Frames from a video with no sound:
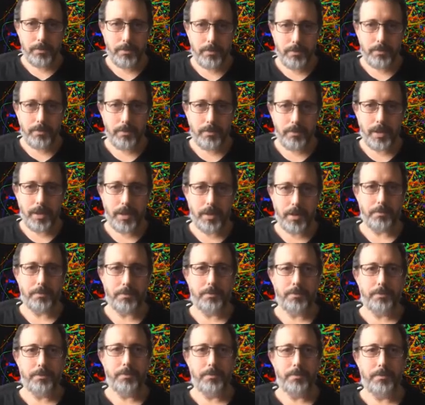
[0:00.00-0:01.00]
There.
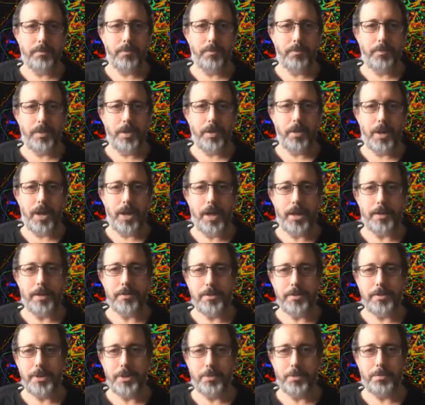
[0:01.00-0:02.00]
Okay,
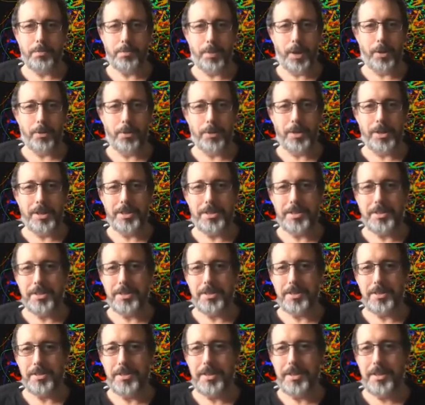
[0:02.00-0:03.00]
so part 1
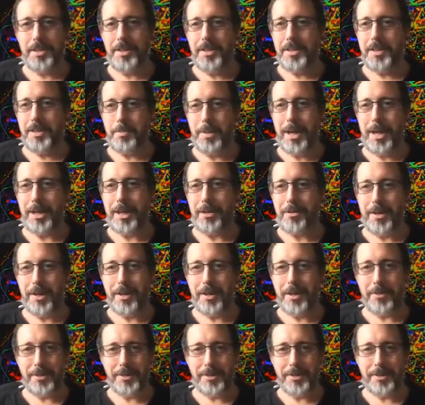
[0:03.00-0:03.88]
is the background.